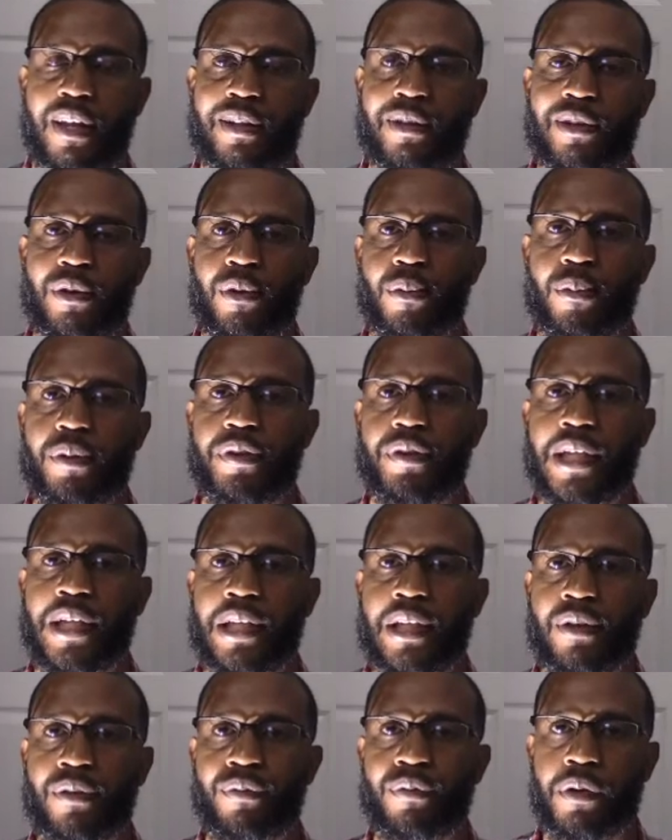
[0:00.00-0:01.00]
And Lord, we
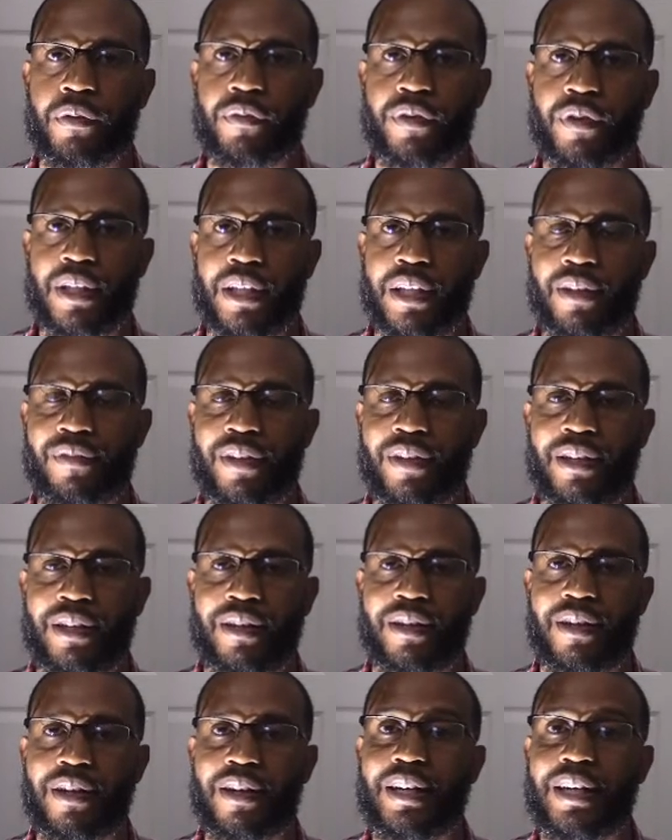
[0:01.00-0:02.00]
thank you for
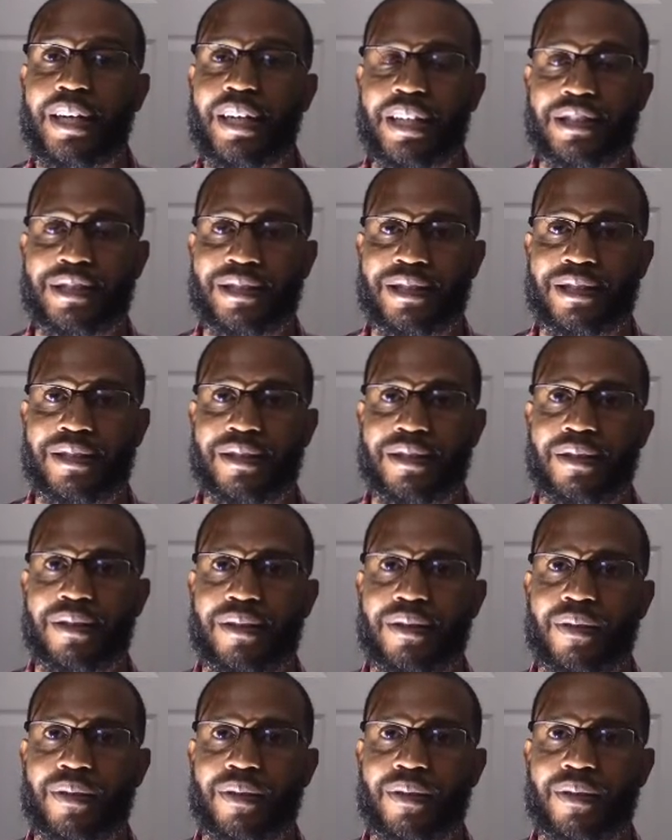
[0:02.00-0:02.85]
forgiving us.